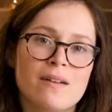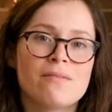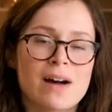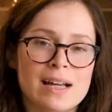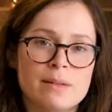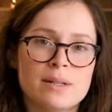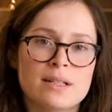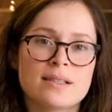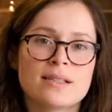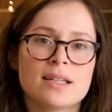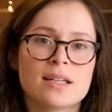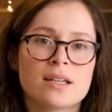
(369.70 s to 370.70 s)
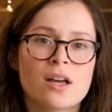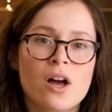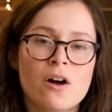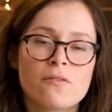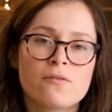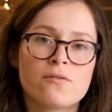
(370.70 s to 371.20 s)
of vitamin C
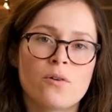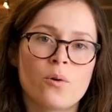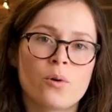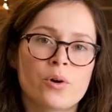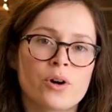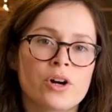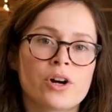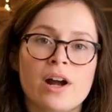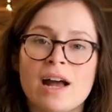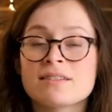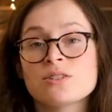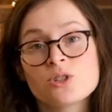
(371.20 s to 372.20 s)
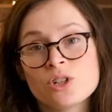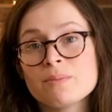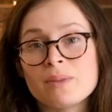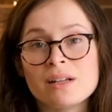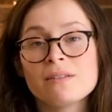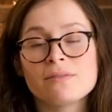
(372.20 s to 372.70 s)
as a
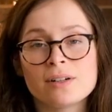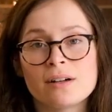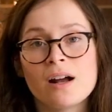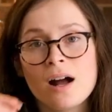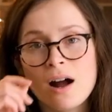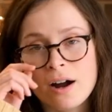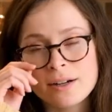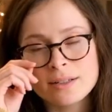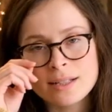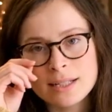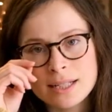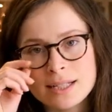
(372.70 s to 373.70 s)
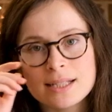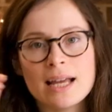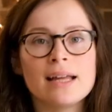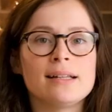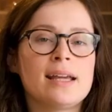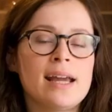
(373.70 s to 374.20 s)
treatment for heart disease
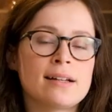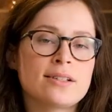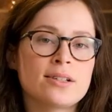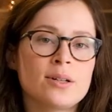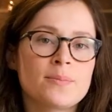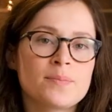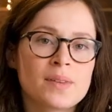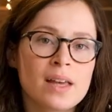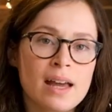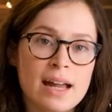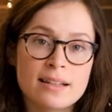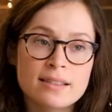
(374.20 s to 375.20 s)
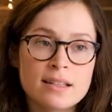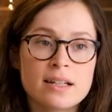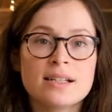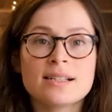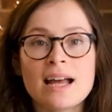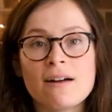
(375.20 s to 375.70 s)
and cancer. And
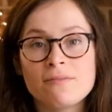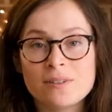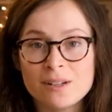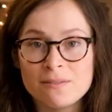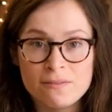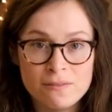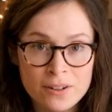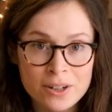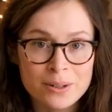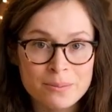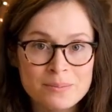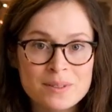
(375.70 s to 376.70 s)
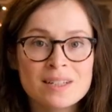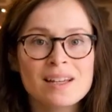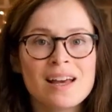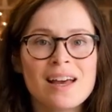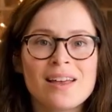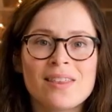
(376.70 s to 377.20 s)
studies have confirmed
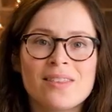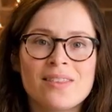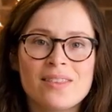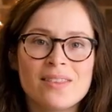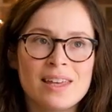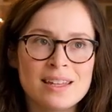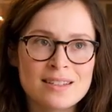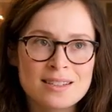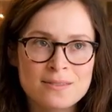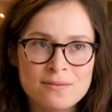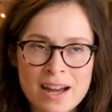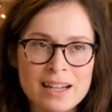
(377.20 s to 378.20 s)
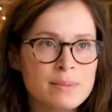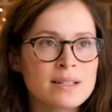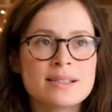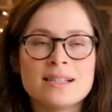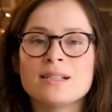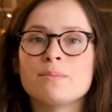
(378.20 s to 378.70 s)
its vitamin
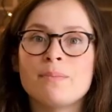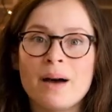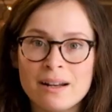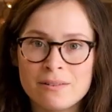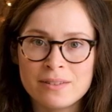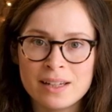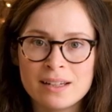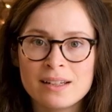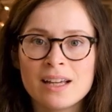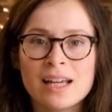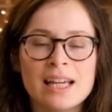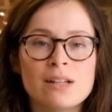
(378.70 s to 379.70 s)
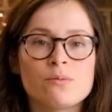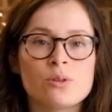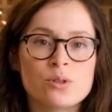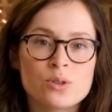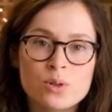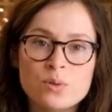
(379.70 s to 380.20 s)
C's benefit in
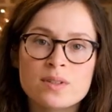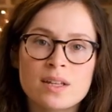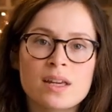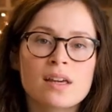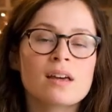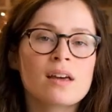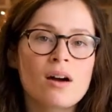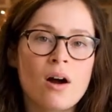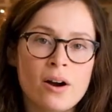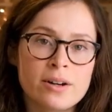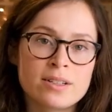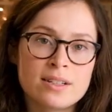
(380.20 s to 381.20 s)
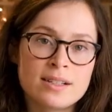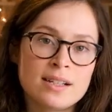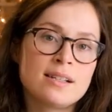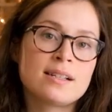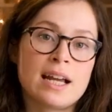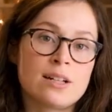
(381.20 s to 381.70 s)
reducing heart
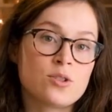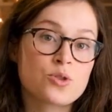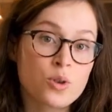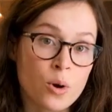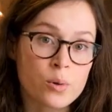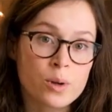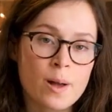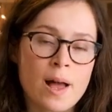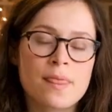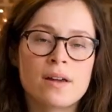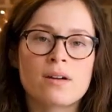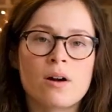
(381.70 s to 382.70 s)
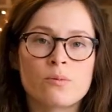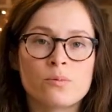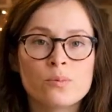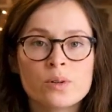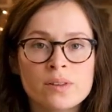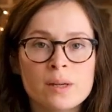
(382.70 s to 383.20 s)
disease and stroke. And there are
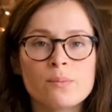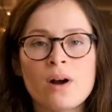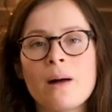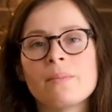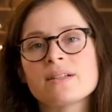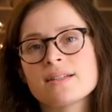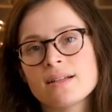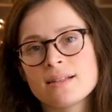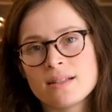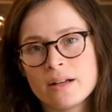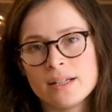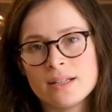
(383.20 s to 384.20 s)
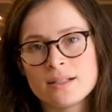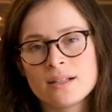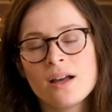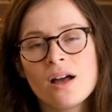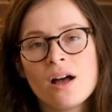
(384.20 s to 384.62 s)
really promising studies